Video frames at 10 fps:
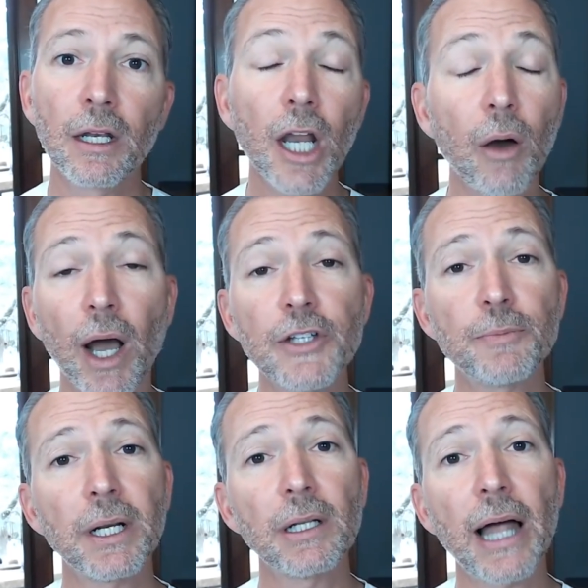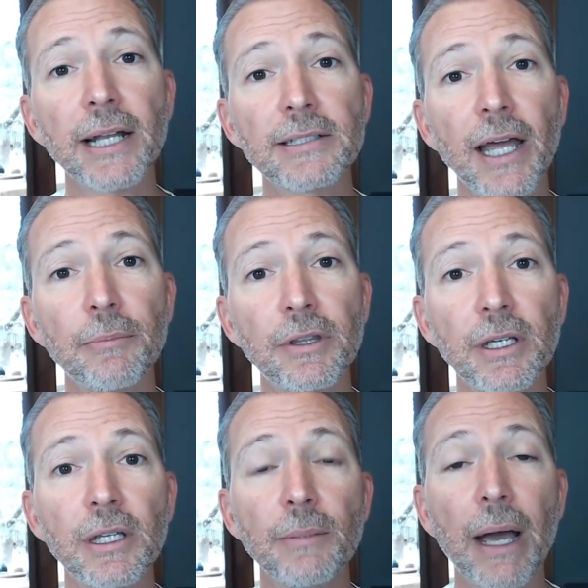No, I spend a lot of time
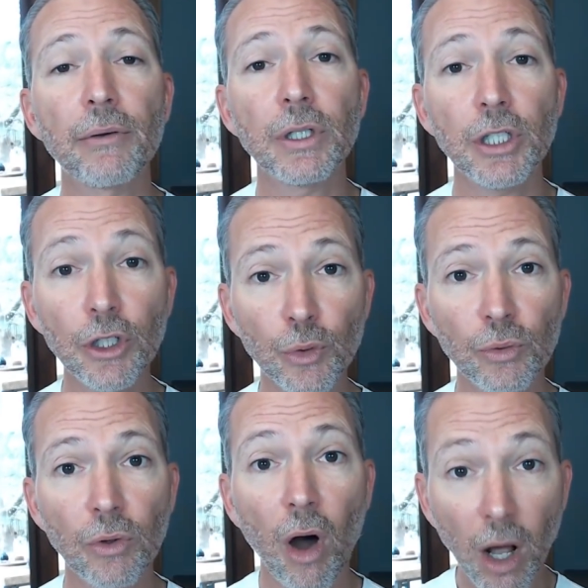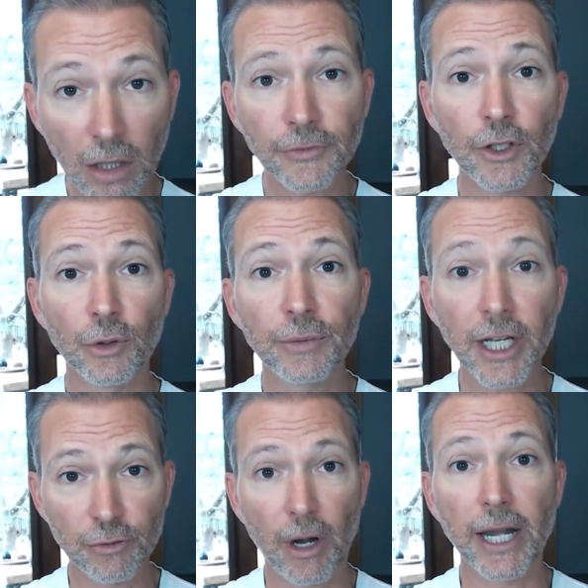thinking about you, all of you.
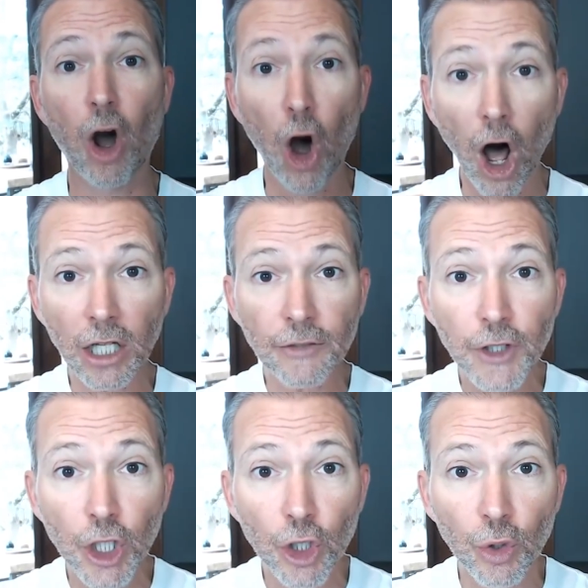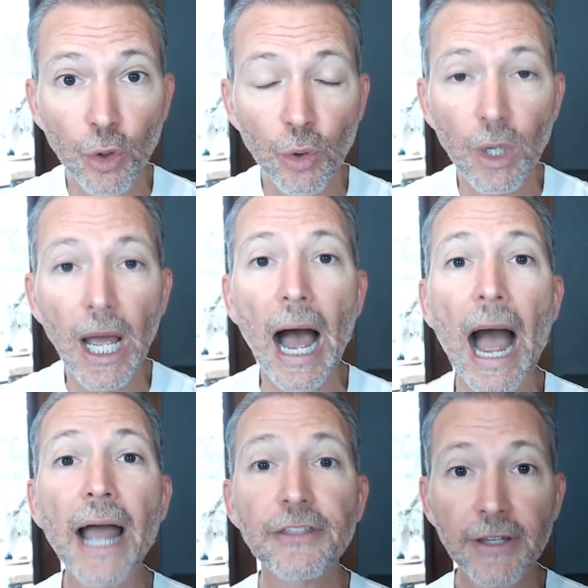That's right, all of you,
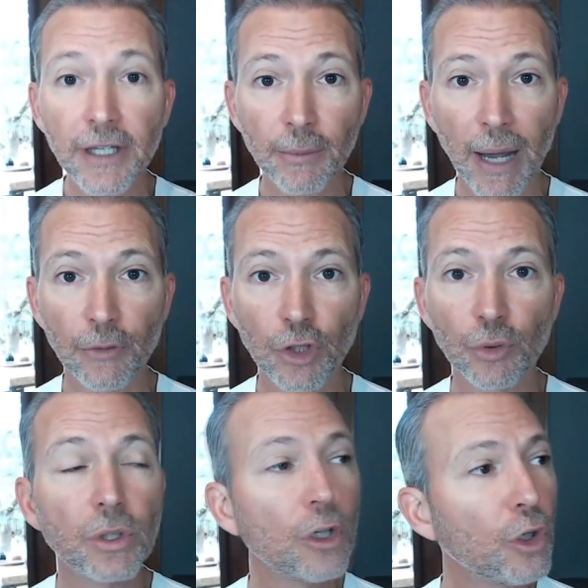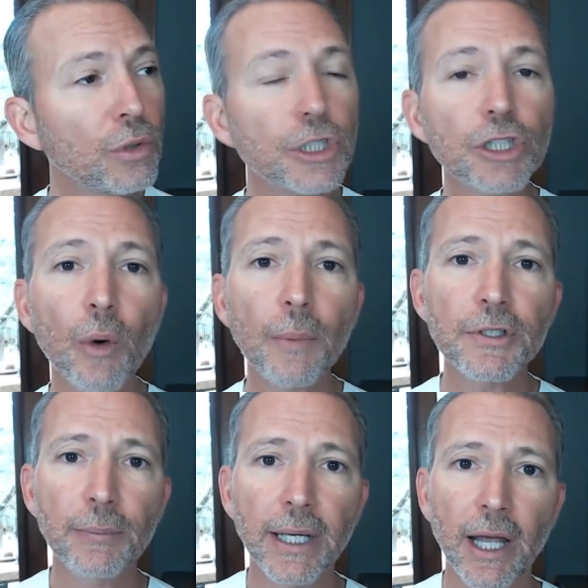I think about you. Who would show up
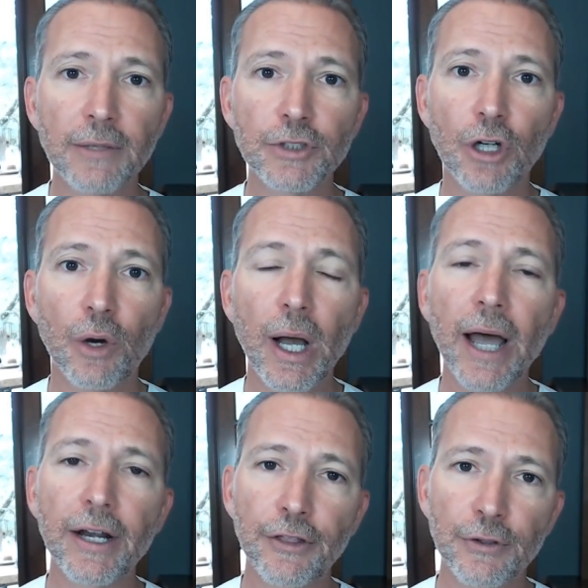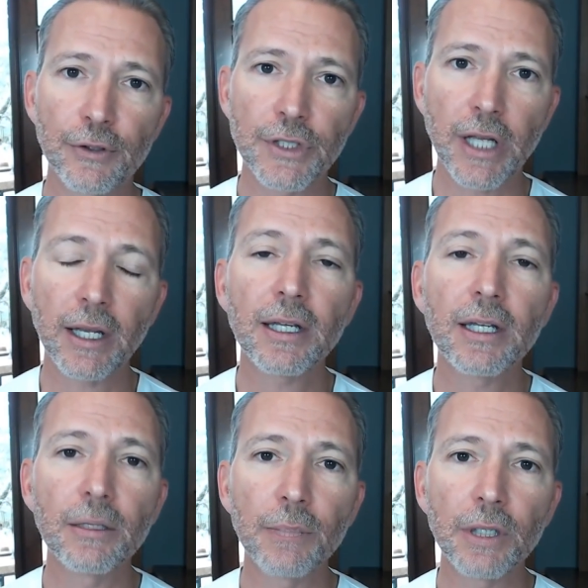to my live show on a Thursday
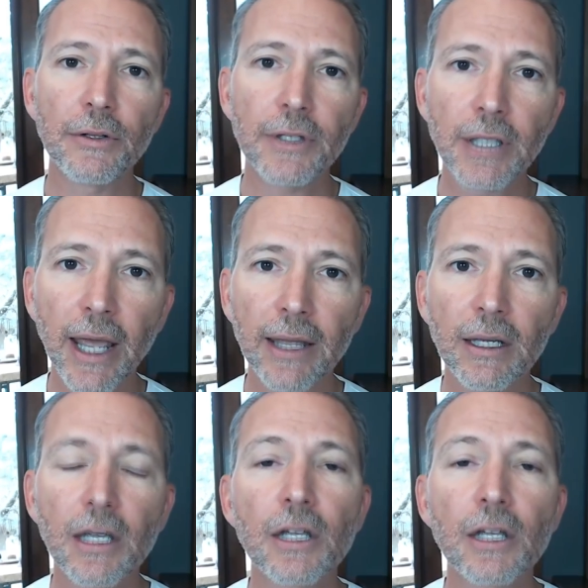in the middle of the day?